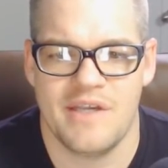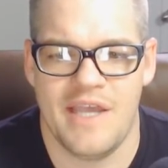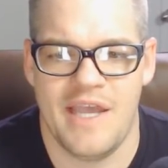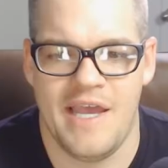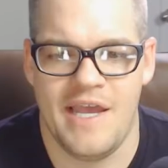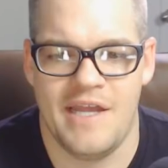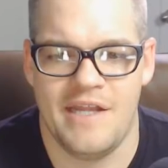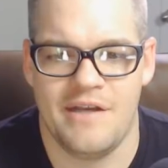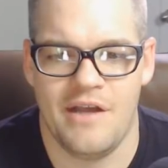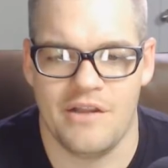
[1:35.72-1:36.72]

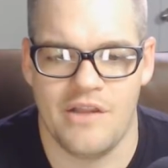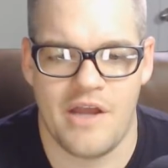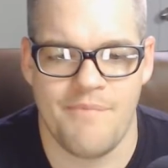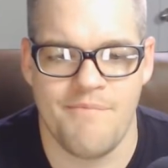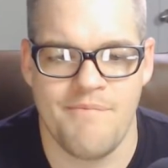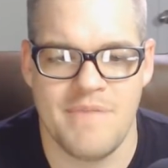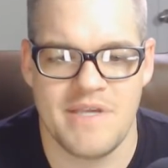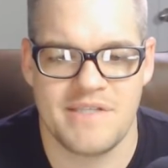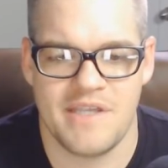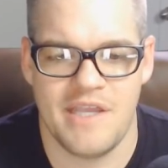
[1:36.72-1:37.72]
and a lot of
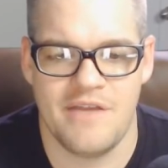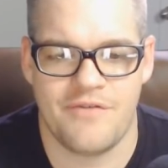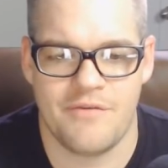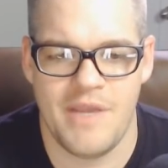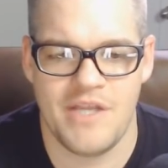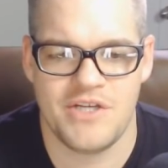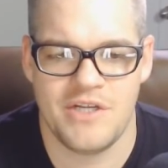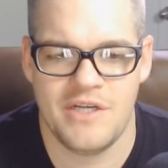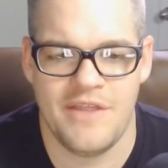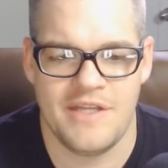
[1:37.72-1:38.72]
missing
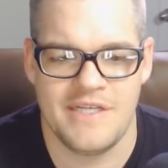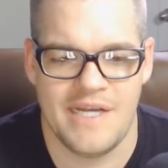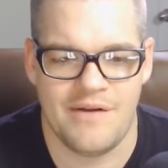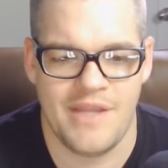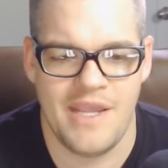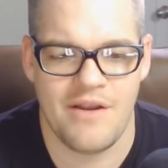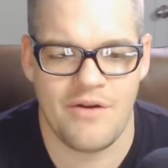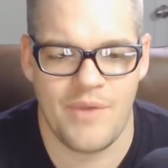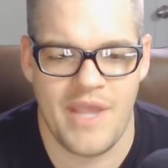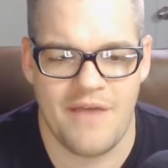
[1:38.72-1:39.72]
information. And then down here
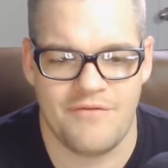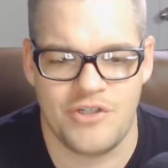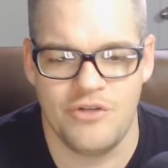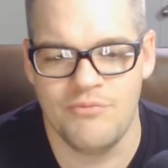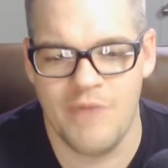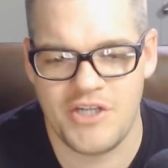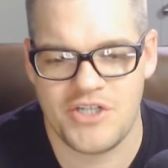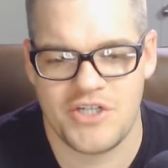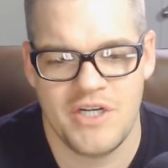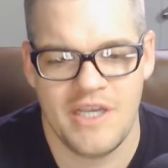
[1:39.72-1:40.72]
we have too
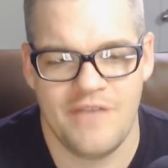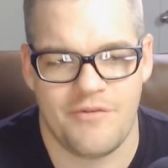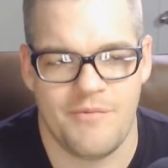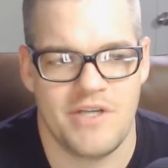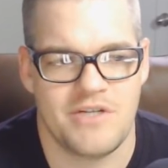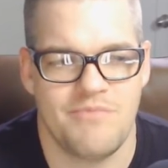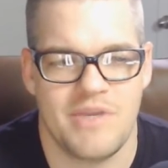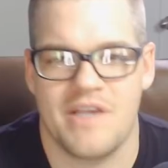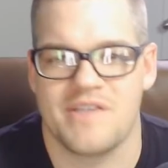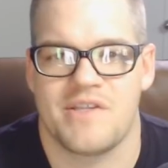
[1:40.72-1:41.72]
much information
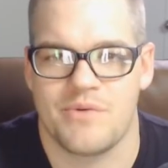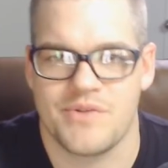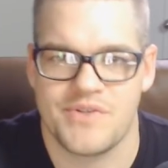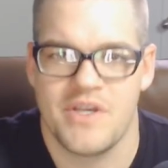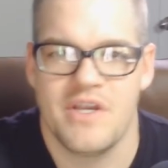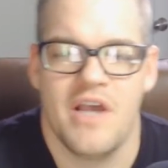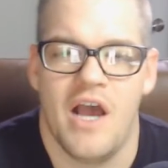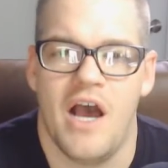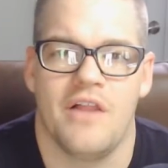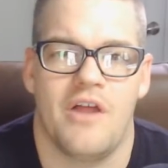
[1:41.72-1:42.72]
because there was
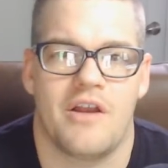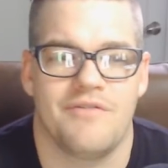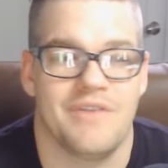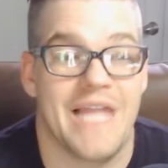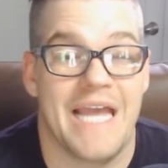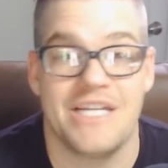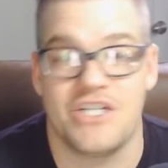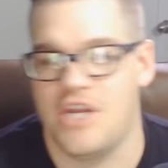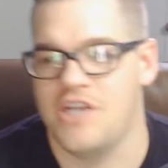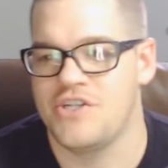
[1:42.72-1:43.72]
a lot of light
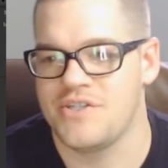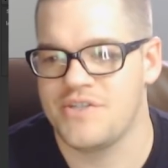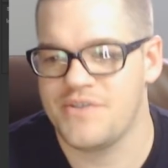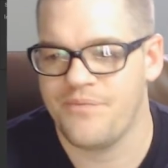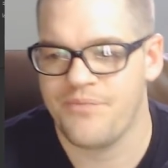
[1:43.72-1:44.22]
changes.